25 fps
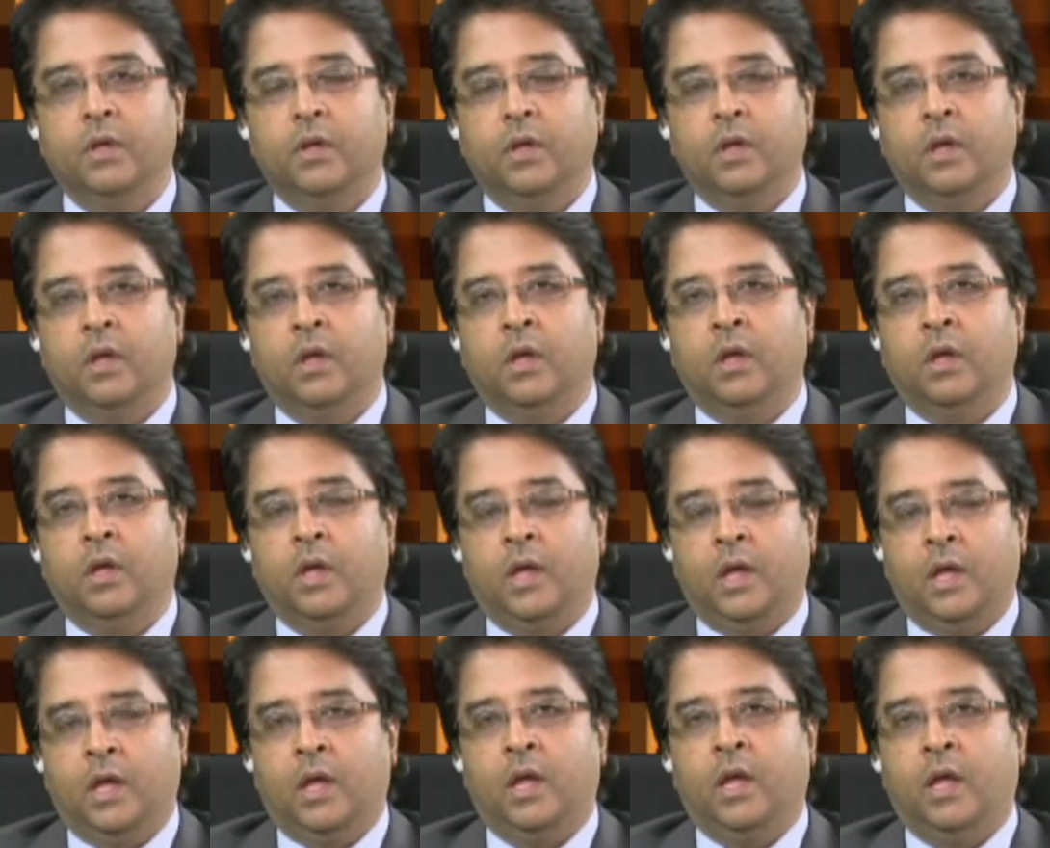
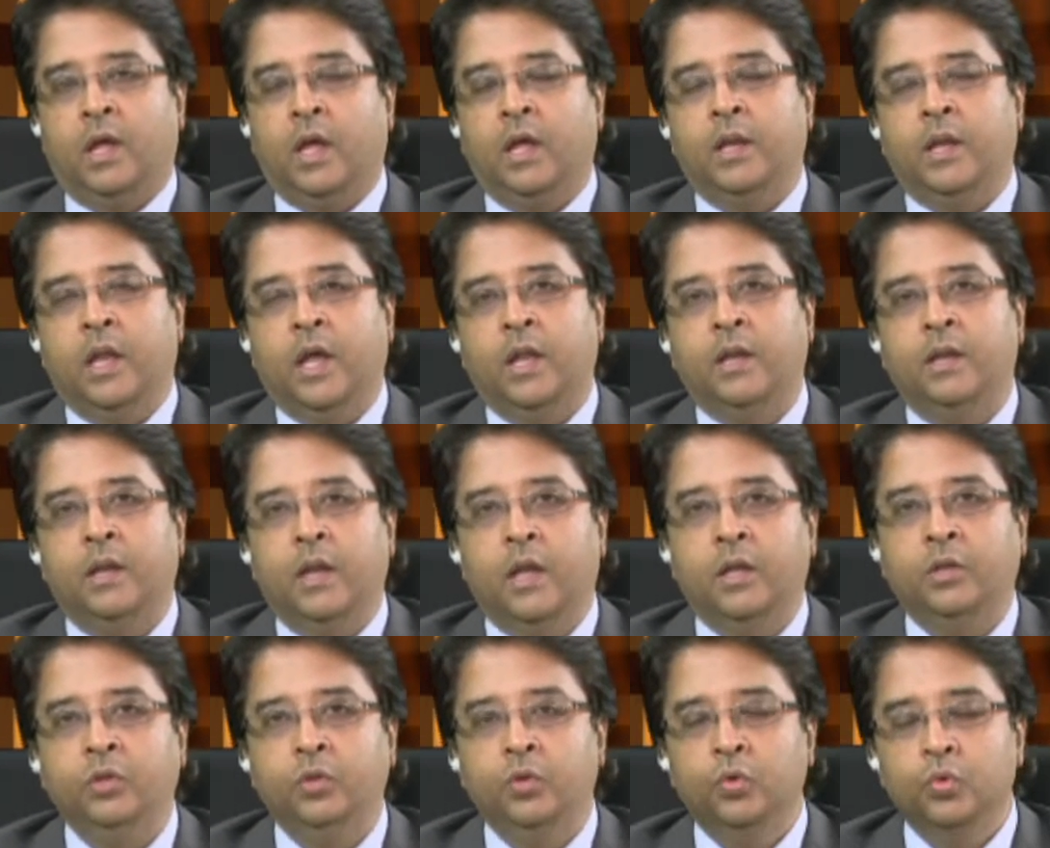and
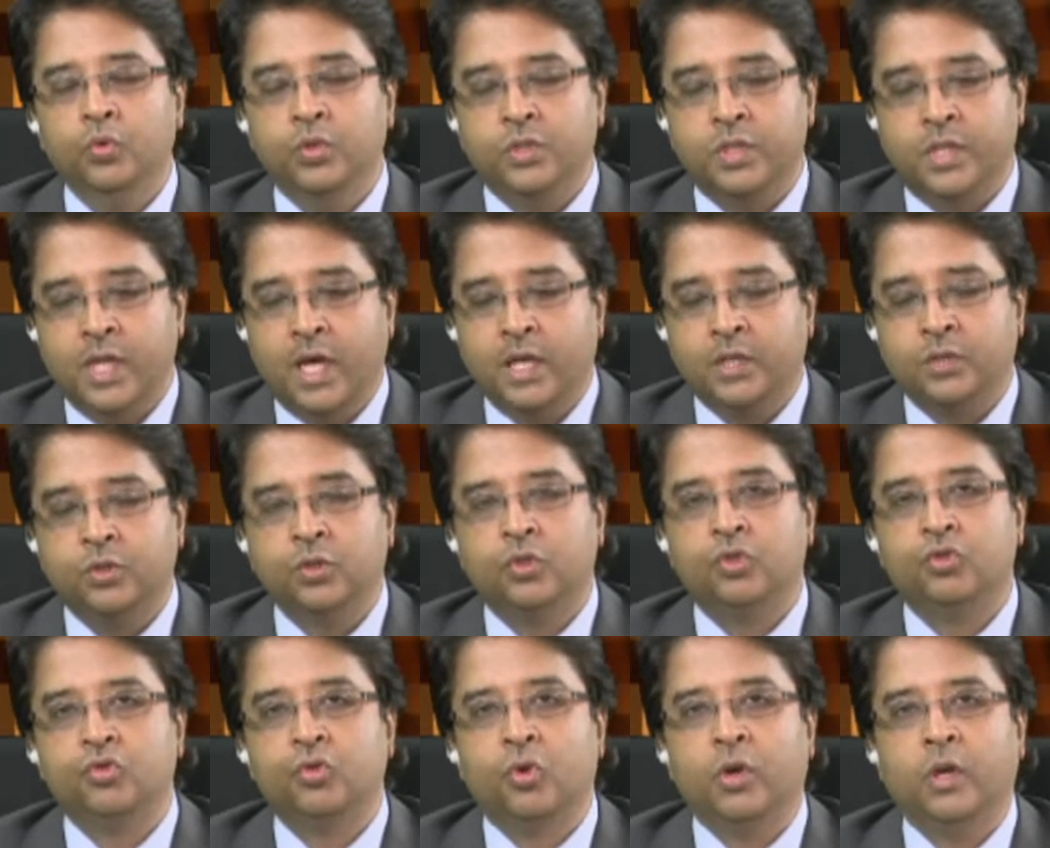use that
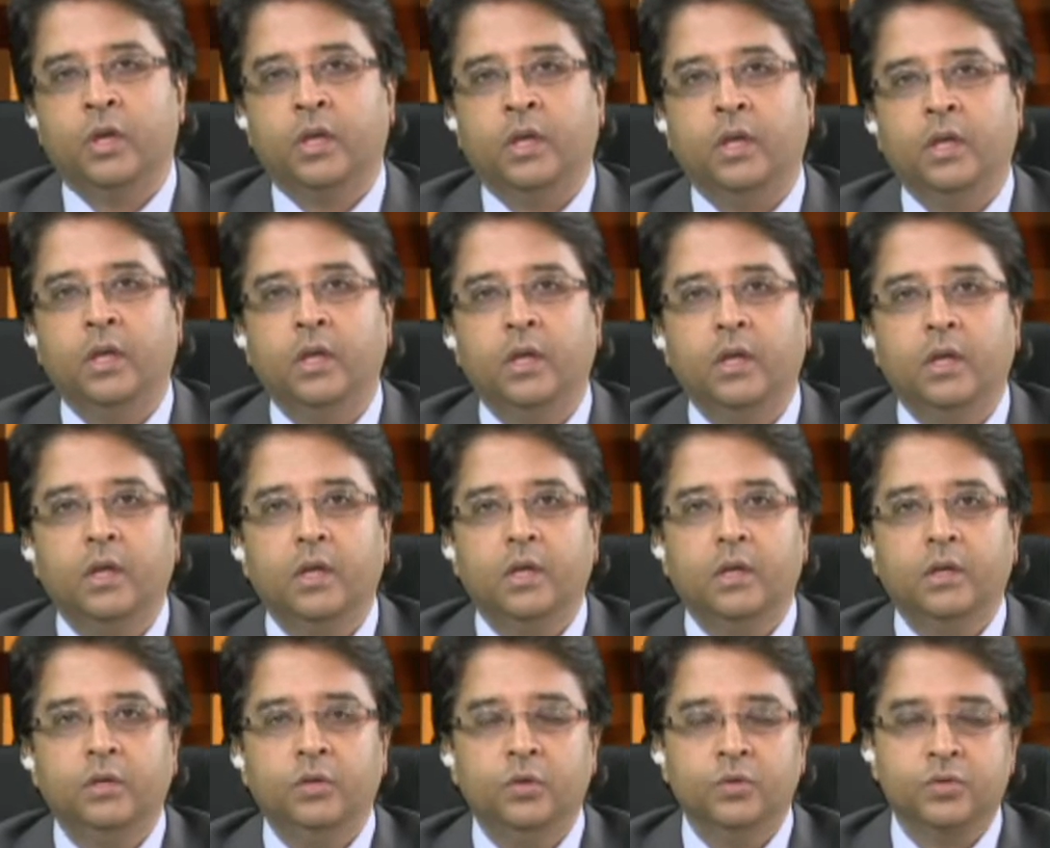to
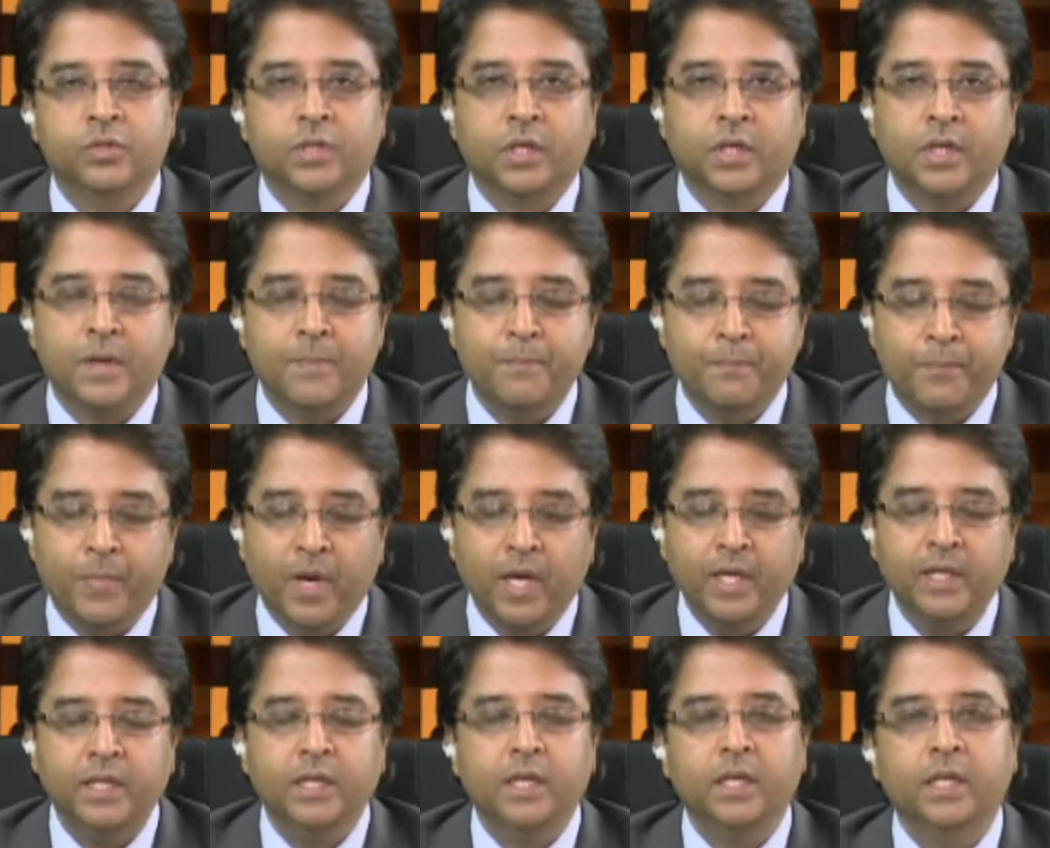use the
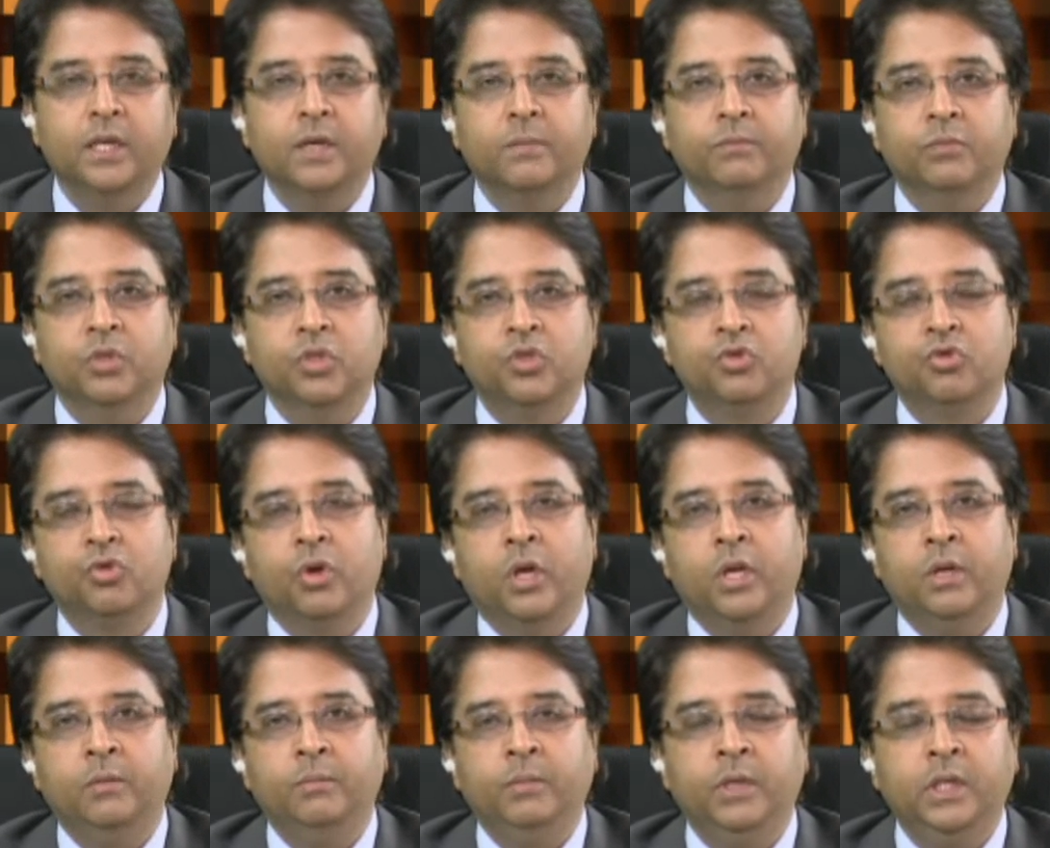combined income to try
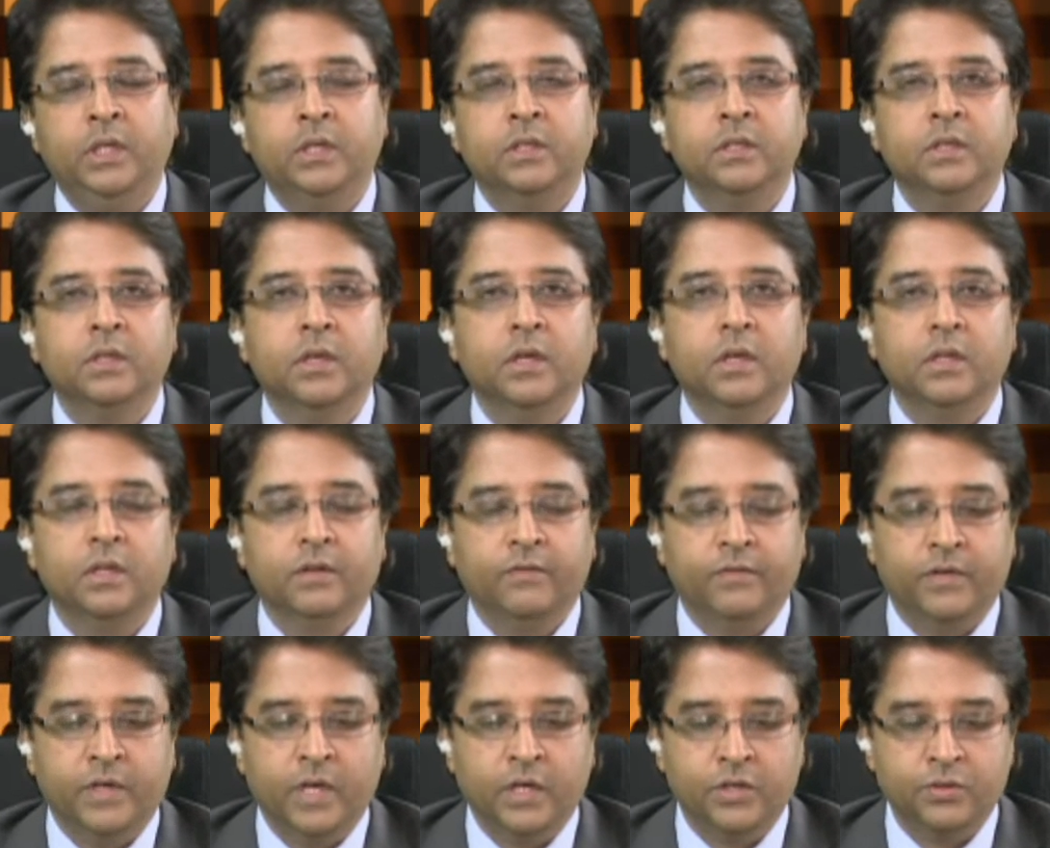and meet the
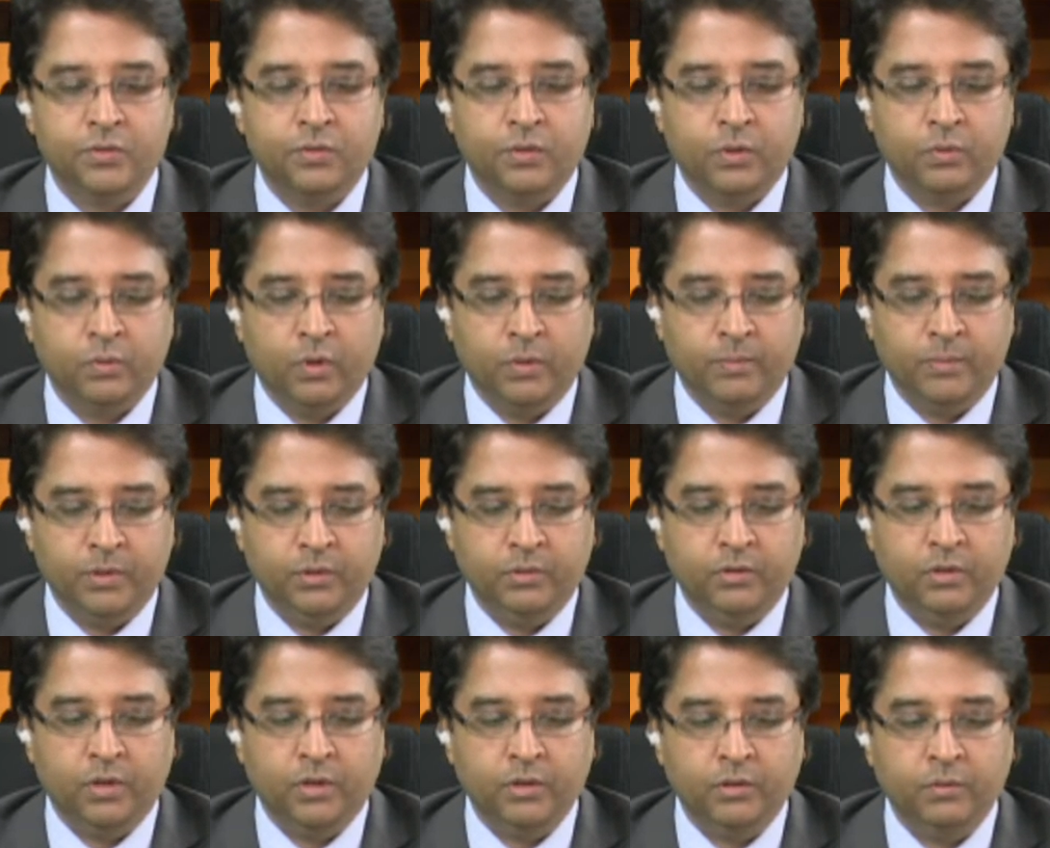financial requirement. You
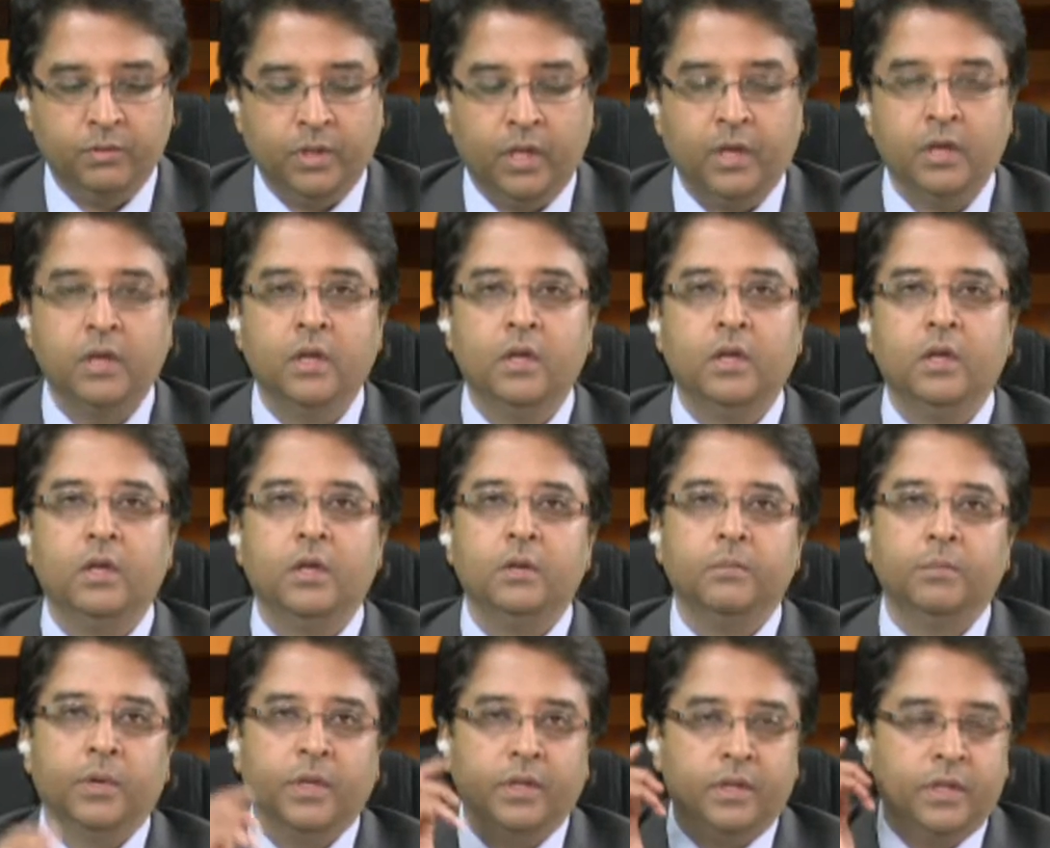can't do that.
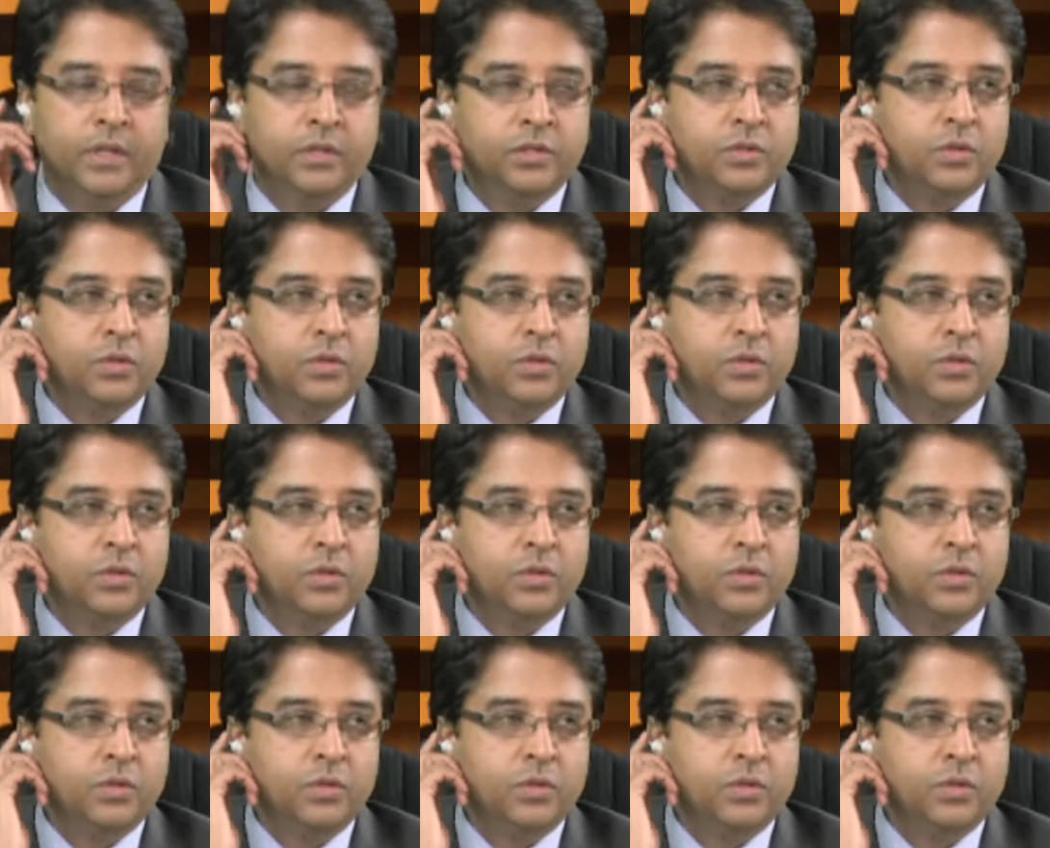But there's no